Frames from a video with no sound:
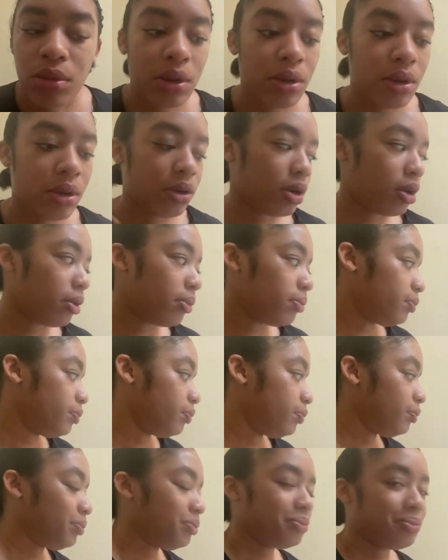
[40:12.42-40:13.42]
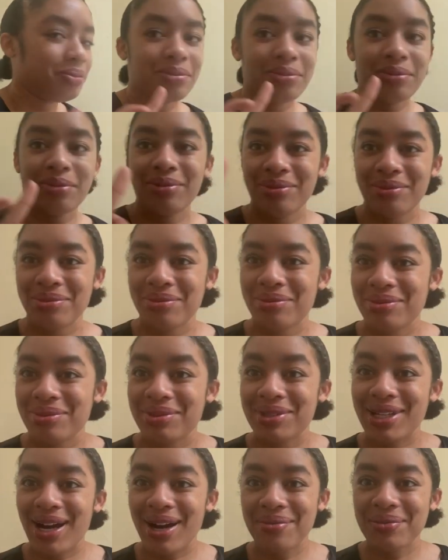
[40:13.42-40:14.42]
Hold up
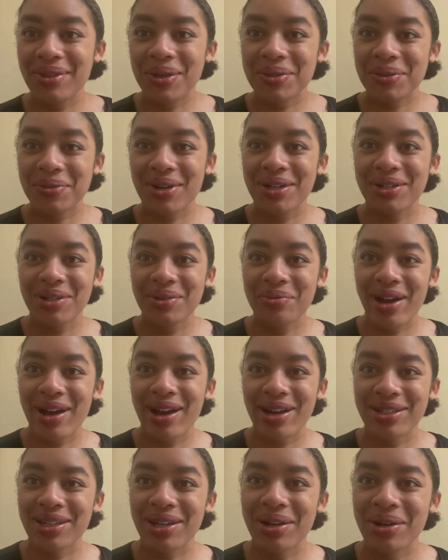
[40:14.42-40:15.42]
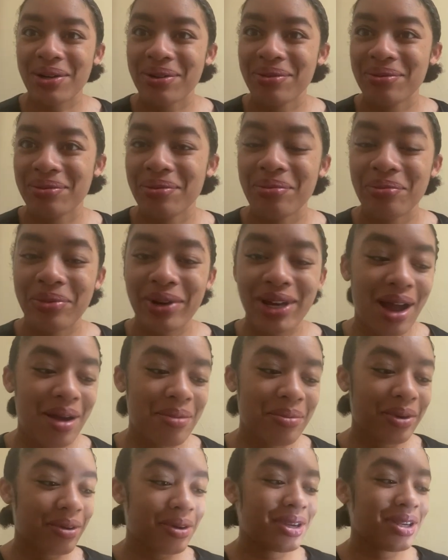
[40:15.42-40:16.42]
time lapse while I do my eyeshadow. But
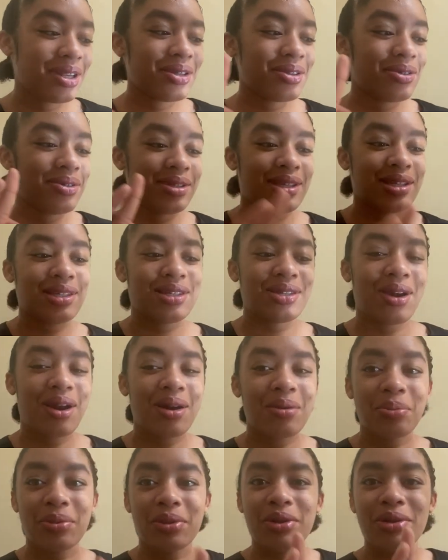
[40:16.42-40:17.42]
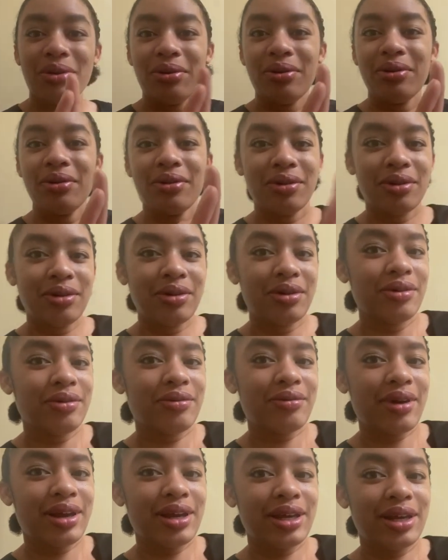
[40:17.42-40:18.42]
I'm going to use this dark blue
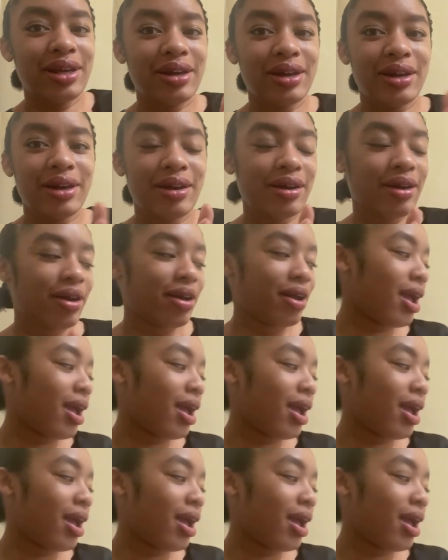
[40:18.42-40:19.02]
right here.